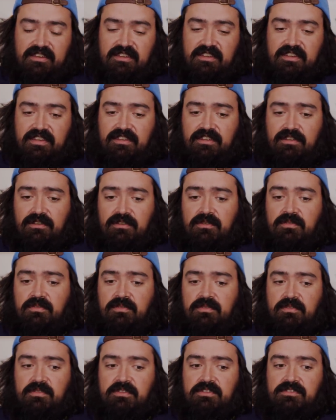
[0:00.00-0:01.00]
You
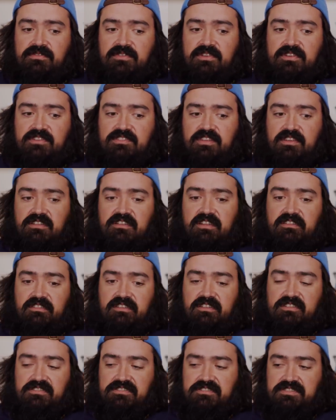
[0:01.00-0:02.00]
know, as far as the
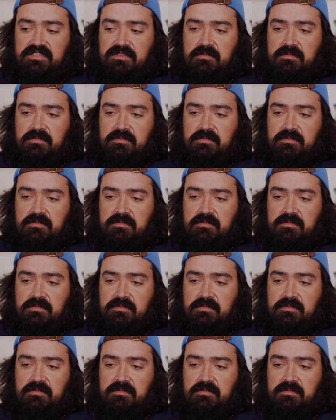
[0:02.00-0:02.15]
cleanliness